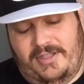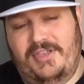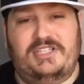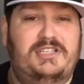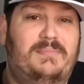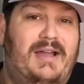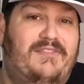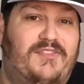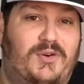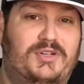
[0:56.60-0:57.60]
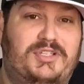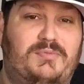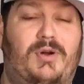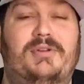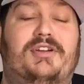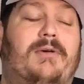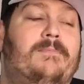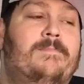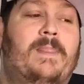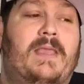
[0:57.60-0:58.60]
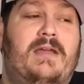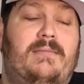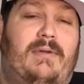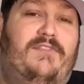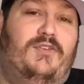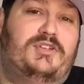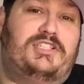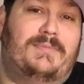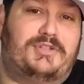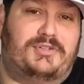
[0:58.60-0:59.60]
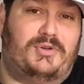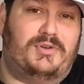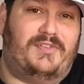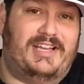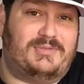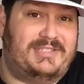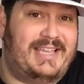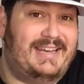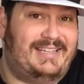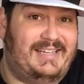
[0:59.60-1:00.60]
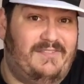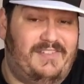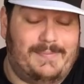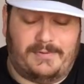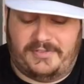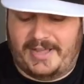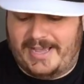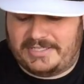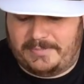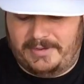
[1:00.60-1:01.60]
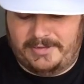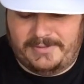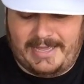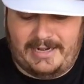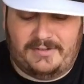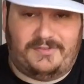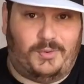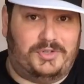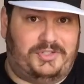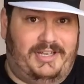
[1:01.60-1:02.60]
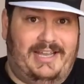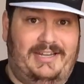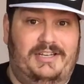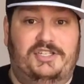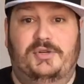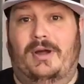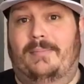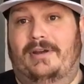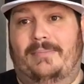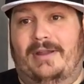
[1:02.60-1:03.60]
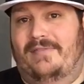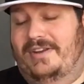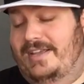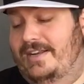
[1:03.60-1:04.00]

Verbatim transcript: this is my first. Well, no, no. My first temperature control device was technically a vapor flask, but that unfortunately had an issue I'm, I'm not even going to